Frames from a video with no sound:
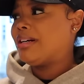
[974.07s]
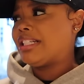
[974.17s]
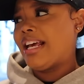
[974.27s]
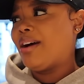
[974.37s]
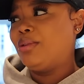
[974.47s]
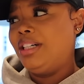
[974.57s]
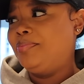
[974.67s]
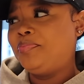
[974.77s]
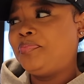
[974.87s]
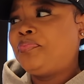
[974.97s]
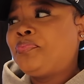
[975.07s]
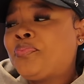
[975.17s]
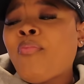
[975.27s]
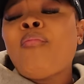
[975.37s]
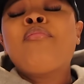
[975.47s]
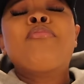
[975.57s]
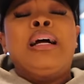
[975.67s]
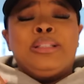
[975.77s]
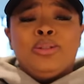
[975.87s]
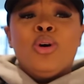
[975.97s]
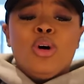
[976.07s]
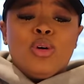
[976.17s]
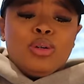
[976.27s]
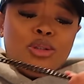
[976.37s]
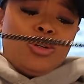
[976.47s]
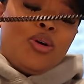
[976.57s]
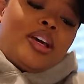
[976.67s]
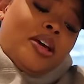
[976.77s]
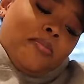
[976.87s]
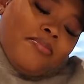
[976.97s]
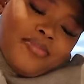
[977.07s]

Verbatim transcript: much of that one. You don't need two of them. You're gonna get